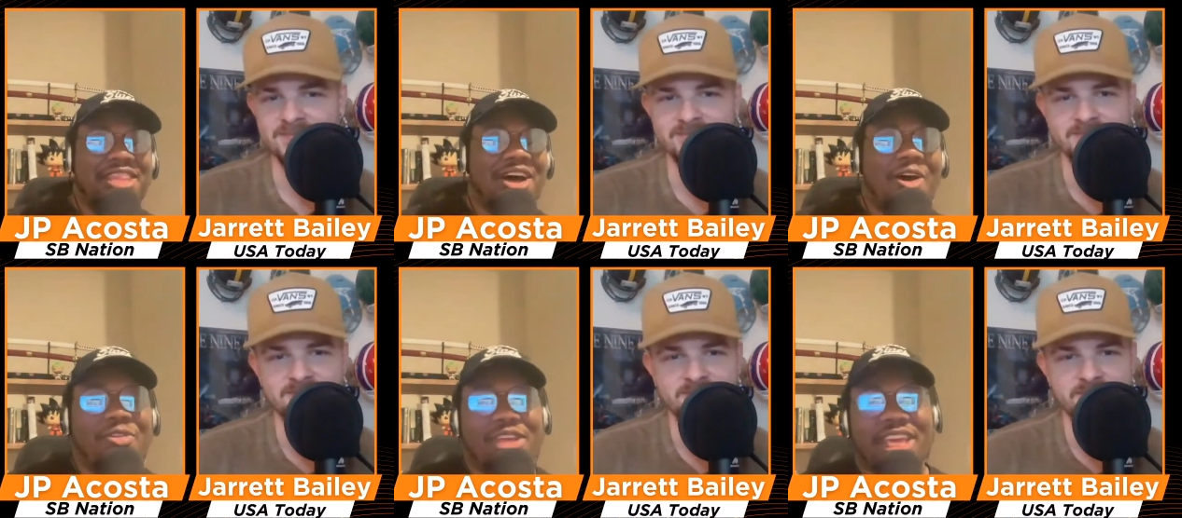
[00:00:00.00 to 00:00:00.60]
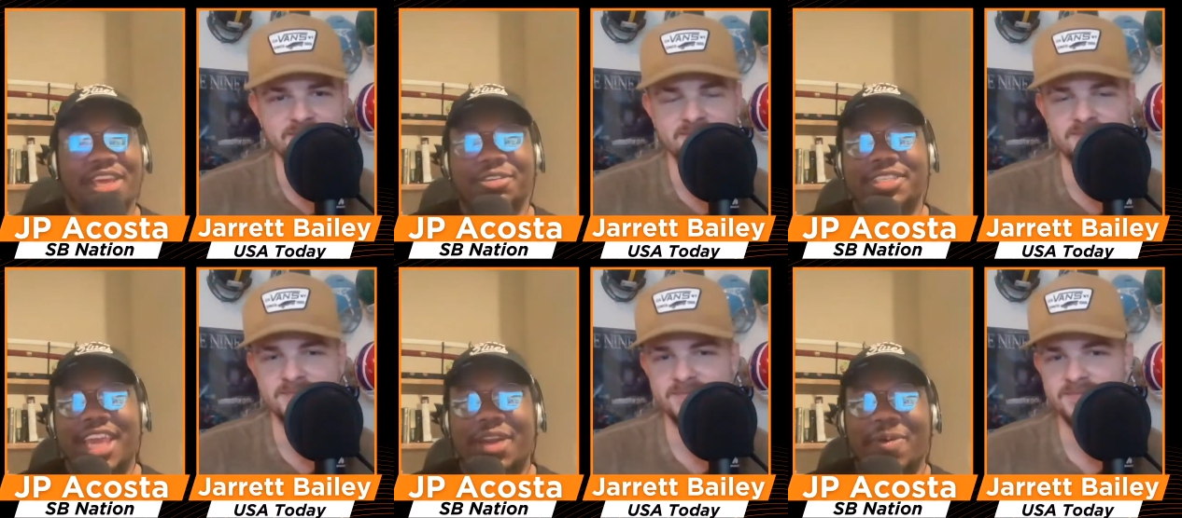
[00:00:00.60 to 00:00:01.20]
Speaker 1: the only Eagles
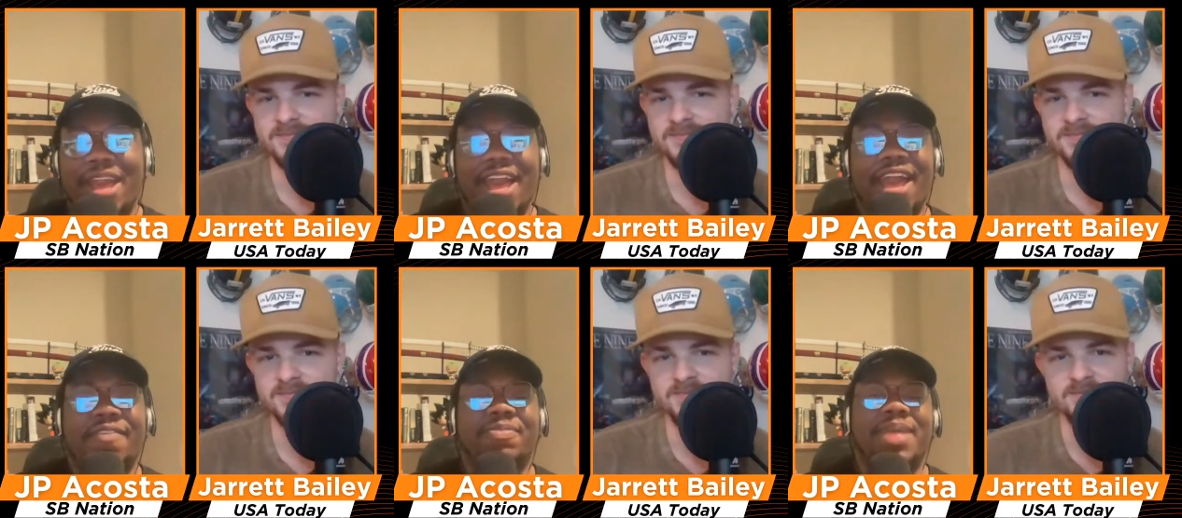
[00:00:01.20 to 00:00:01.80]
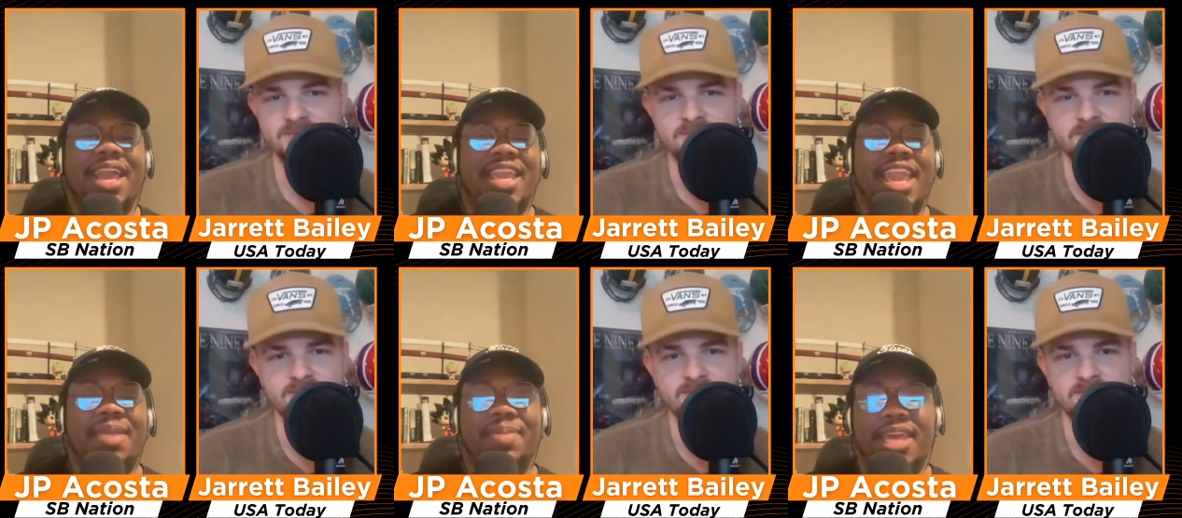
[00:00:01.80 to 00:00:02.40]
takeaway I have from that
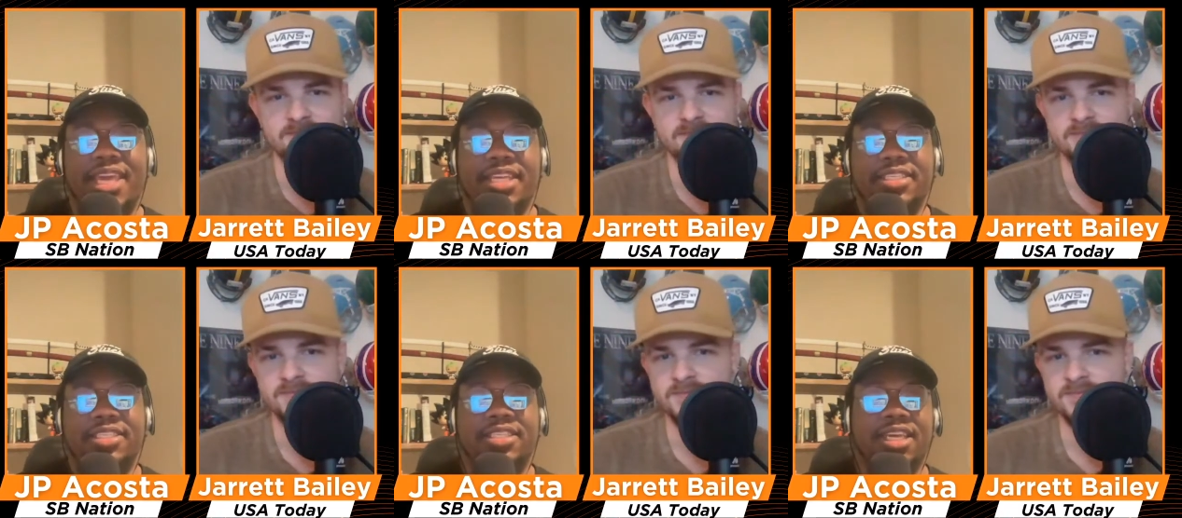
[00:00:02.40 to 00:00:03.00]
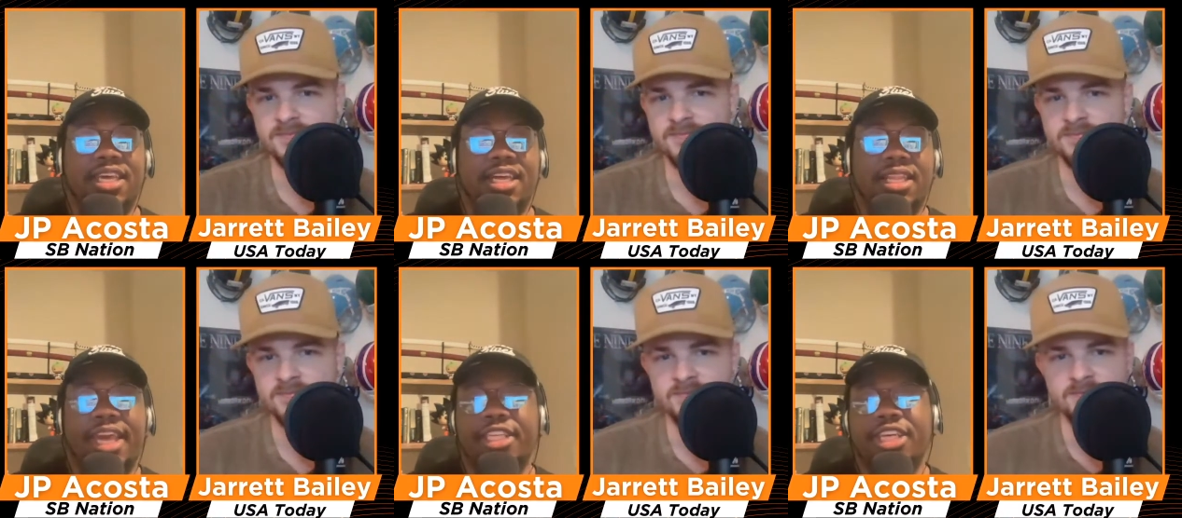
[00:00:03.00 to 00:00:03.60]
game is
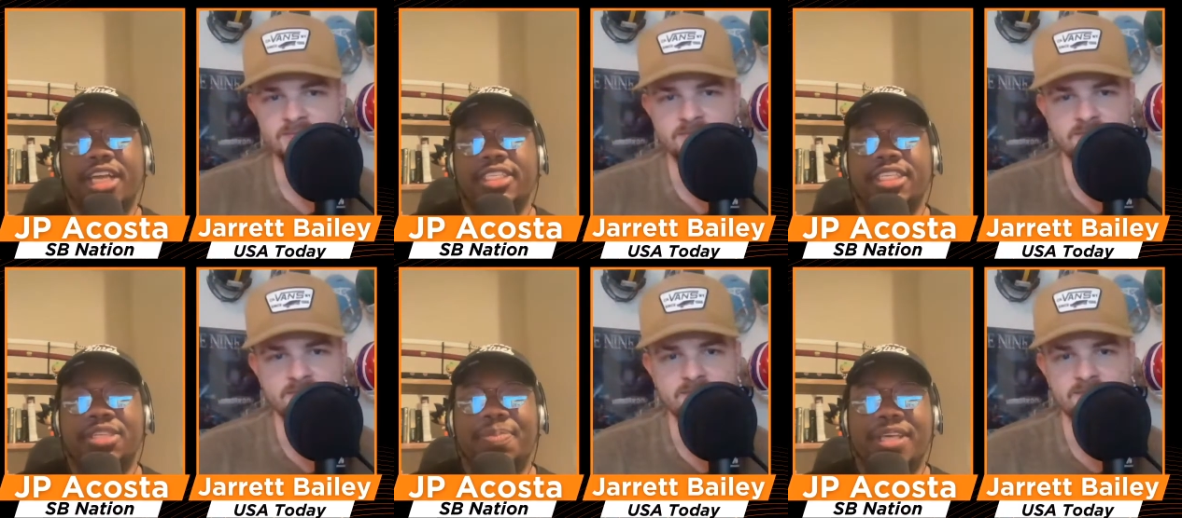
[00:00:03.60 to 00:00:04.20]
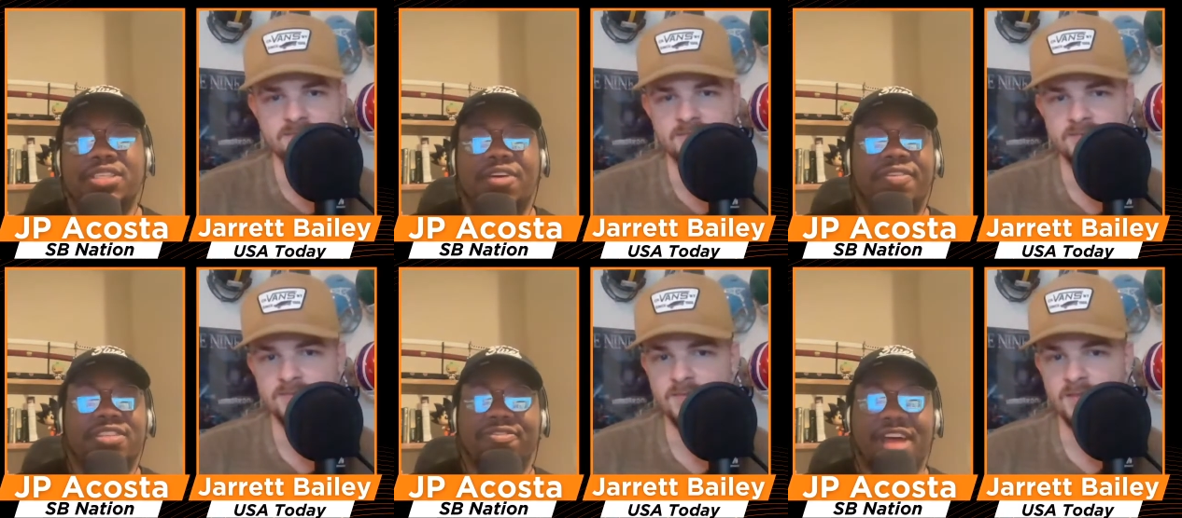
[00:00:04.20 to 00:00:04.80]
Lane Johnson is the best
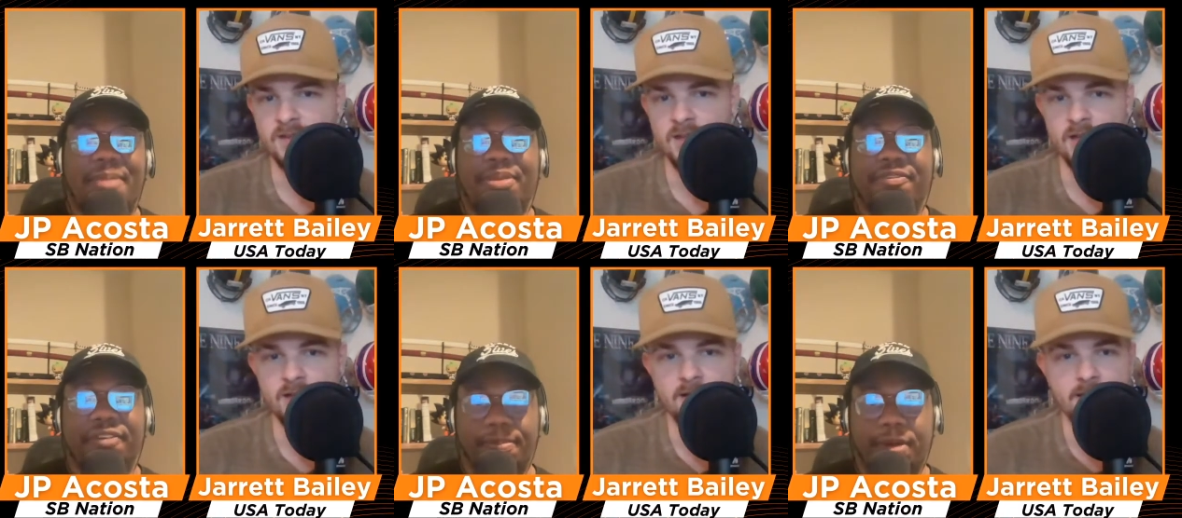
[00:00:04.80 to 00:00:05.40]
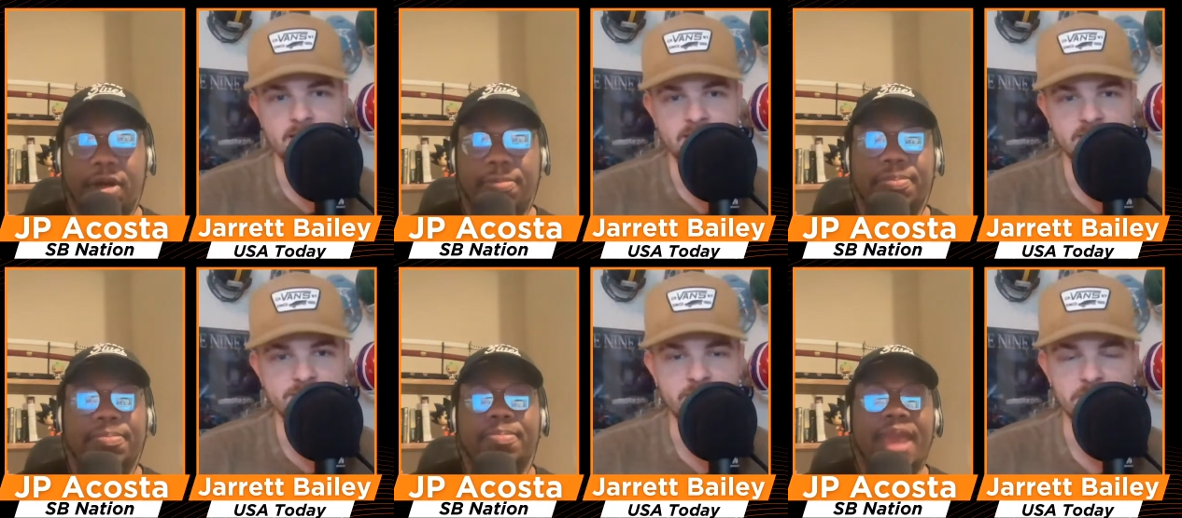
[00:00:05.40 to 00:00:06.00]
offensive lineman in football.
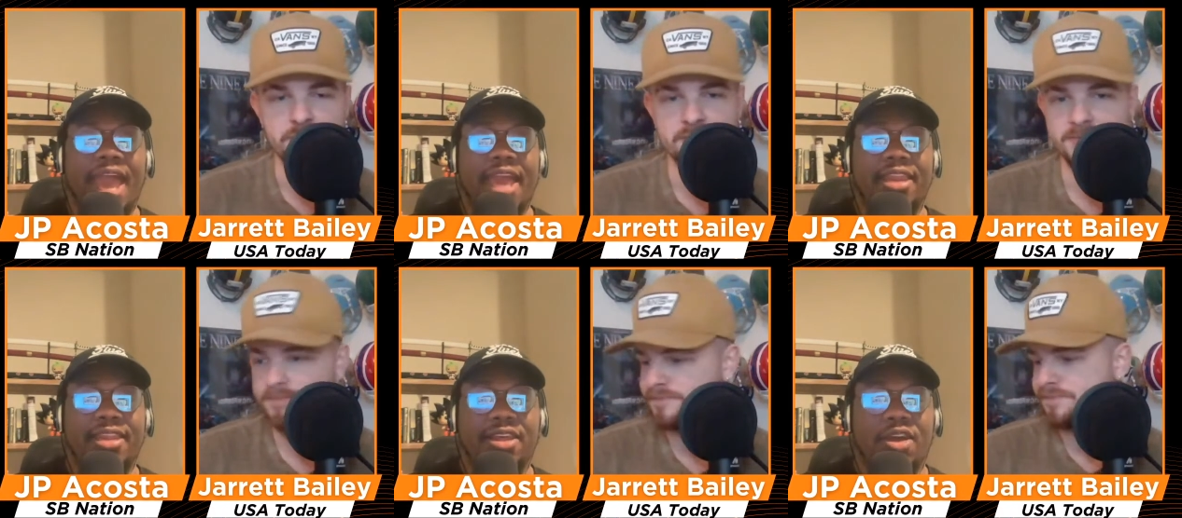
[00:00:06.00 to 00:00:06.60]
He's very and good.